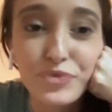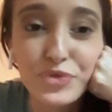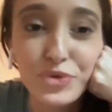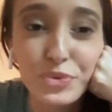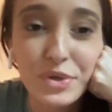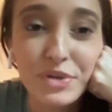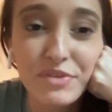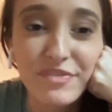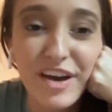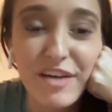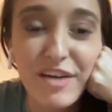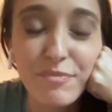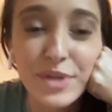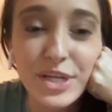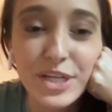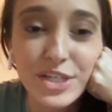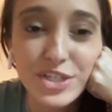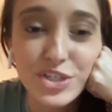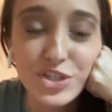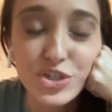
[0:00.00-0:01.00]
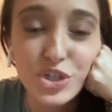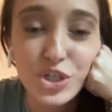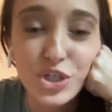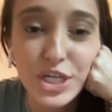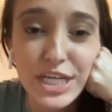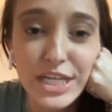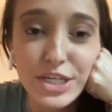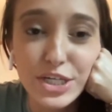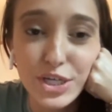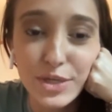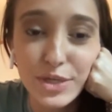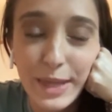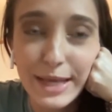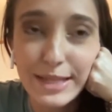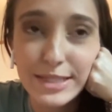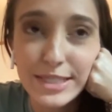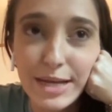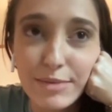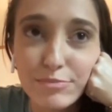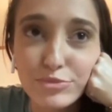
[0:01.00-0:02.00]
25 minutes done during
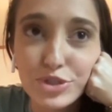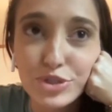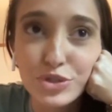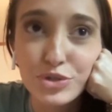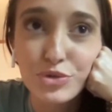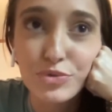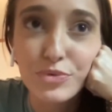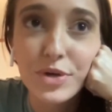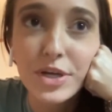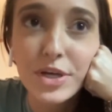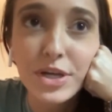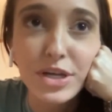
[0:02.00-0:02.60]
that time too.